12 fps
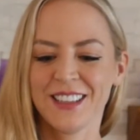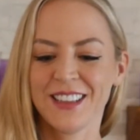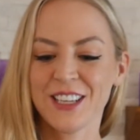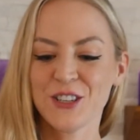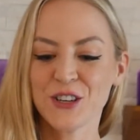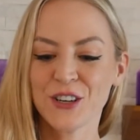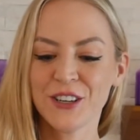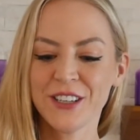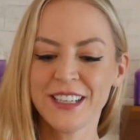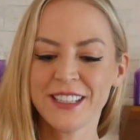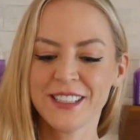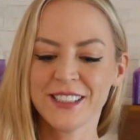They
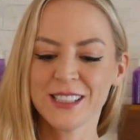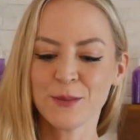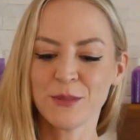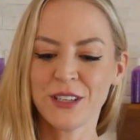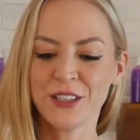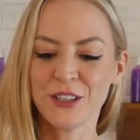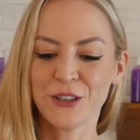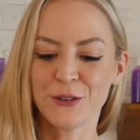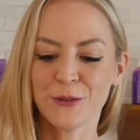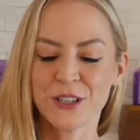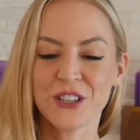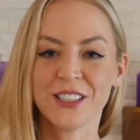turn into something
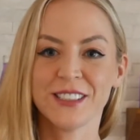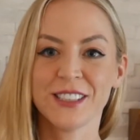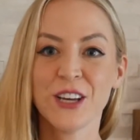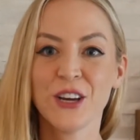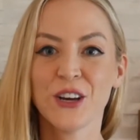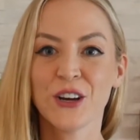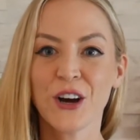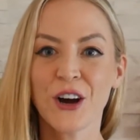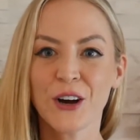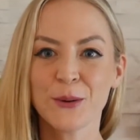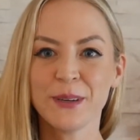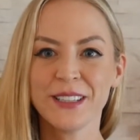new, which is
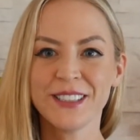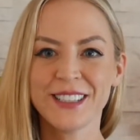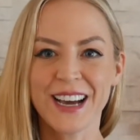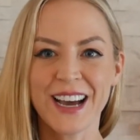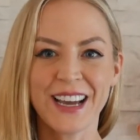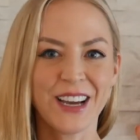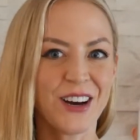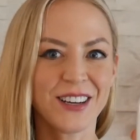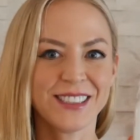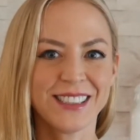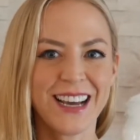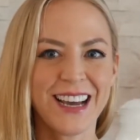carbon
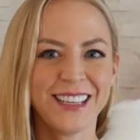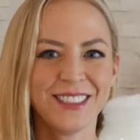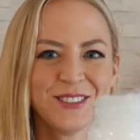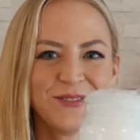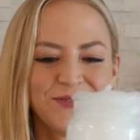dioxide.